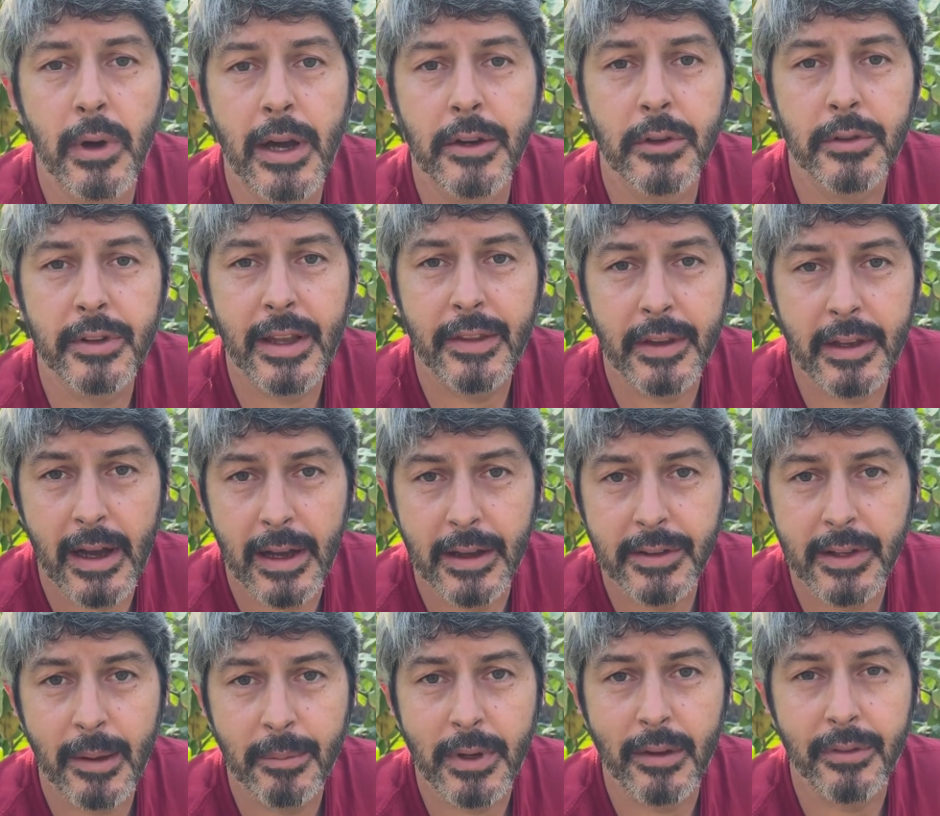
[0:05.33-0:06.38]
understand the
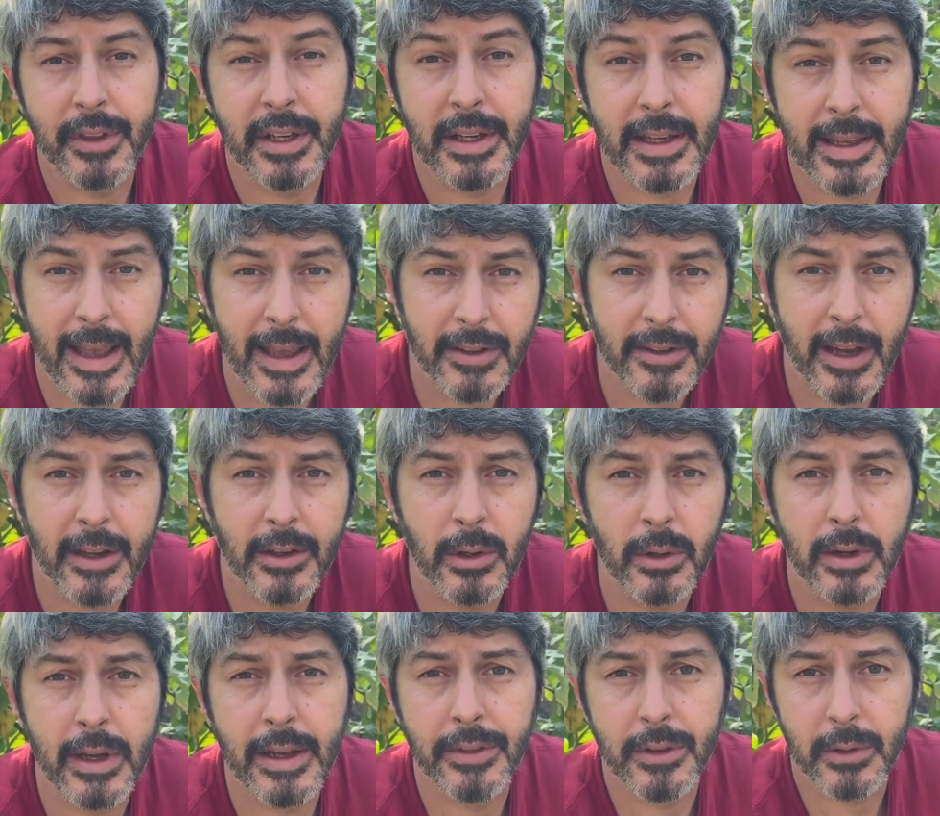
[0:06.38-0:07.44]
concept of the decay cycle
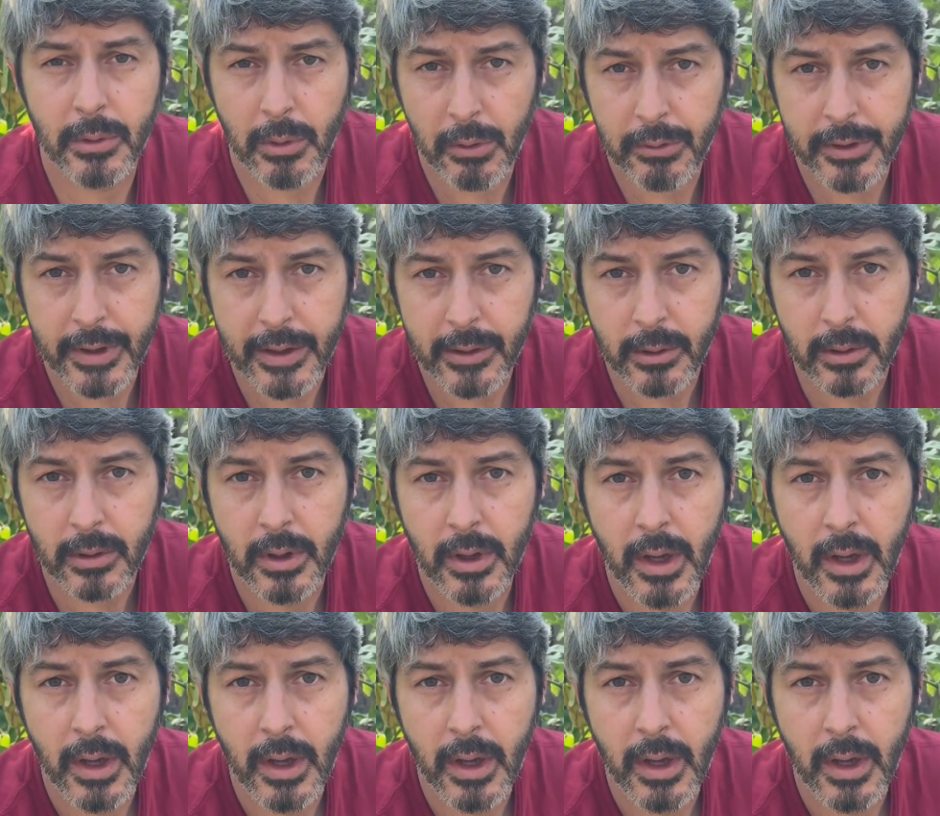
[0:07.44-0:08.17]
and the growth cycle.